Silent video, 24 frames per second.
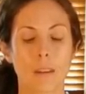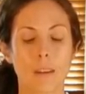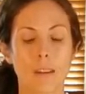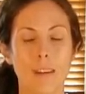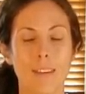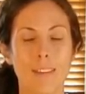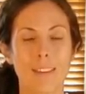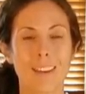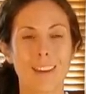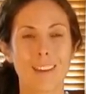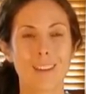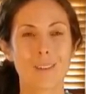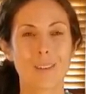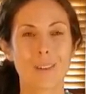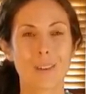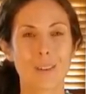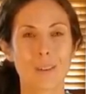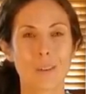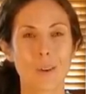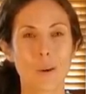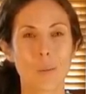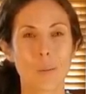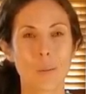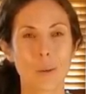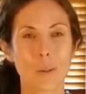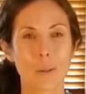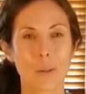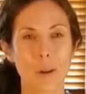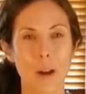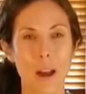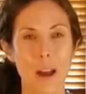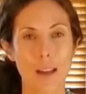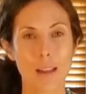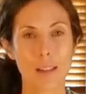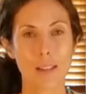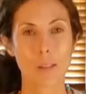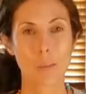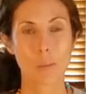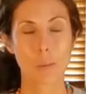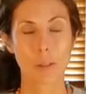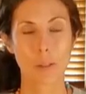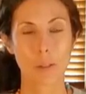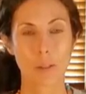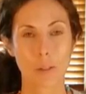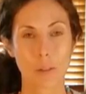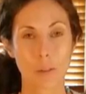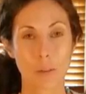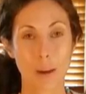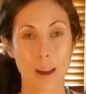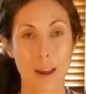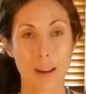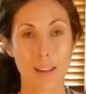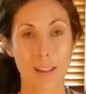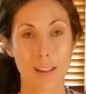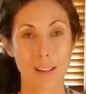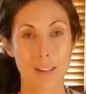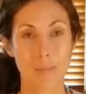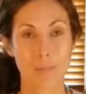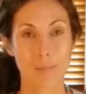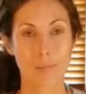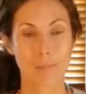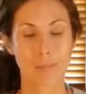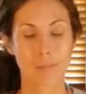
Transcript: And then you can open your eyes when you're ready.